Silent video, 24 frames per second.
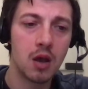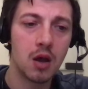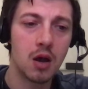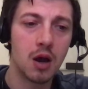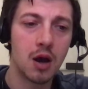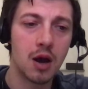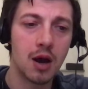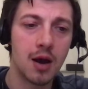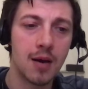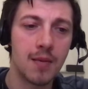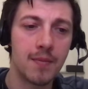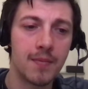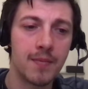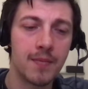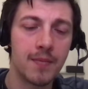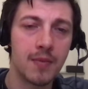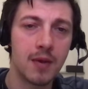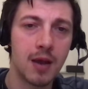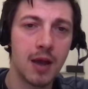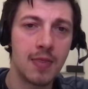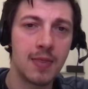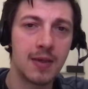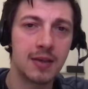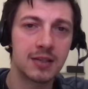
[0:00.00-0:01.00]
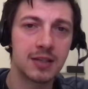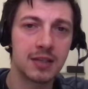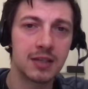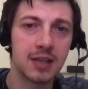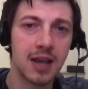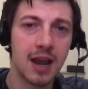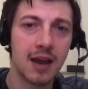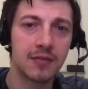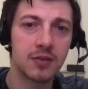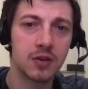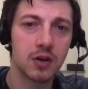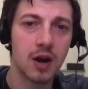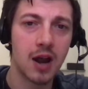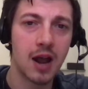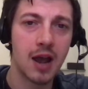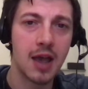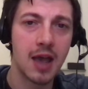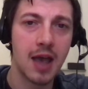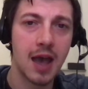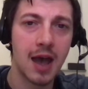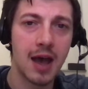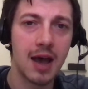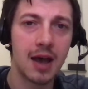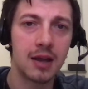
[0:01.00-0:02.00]
And this is after I
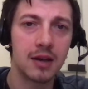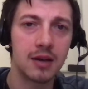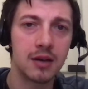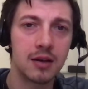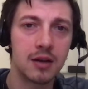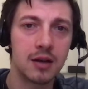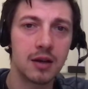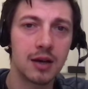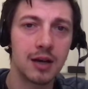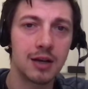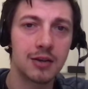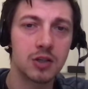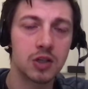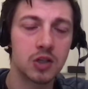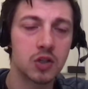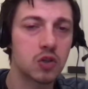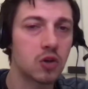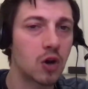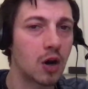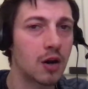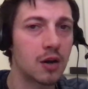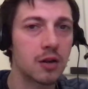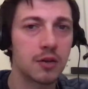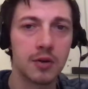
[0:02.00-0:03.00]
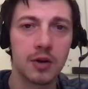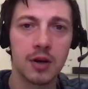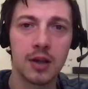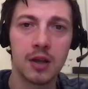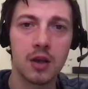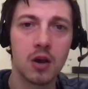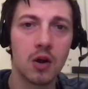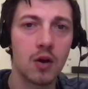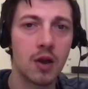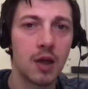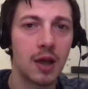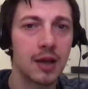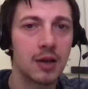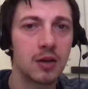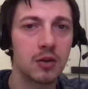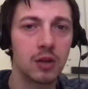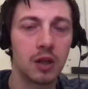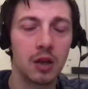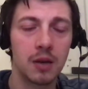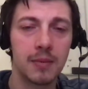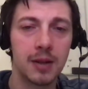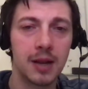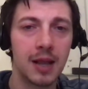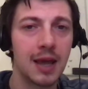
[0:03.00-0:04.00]
had just started learning coding. I knew a
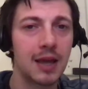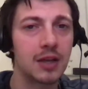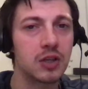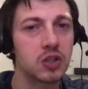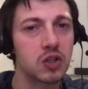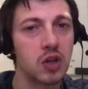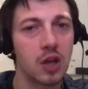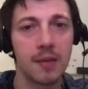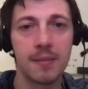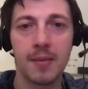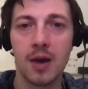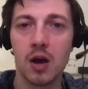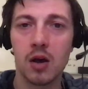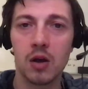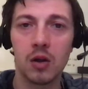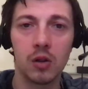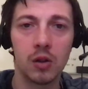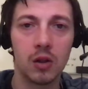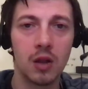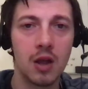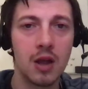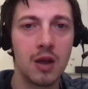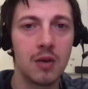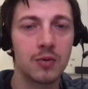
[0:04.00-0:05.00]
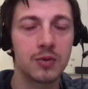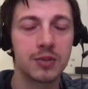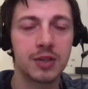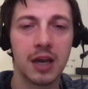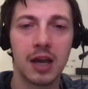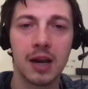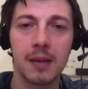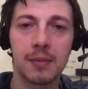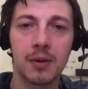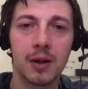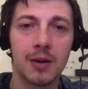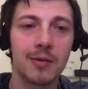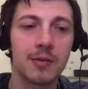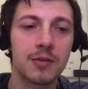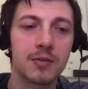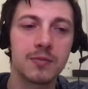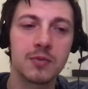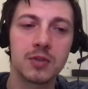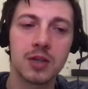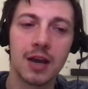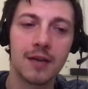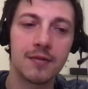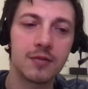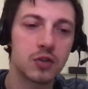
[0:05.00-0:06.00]
little bit of HTML, was kind of playing with some
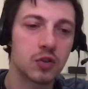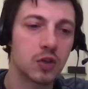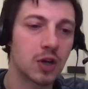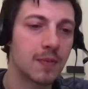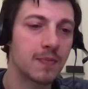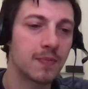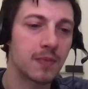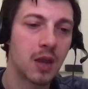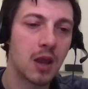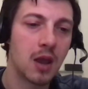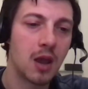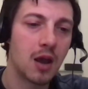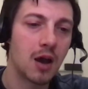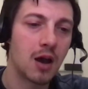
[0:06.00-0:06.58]
JavaScript.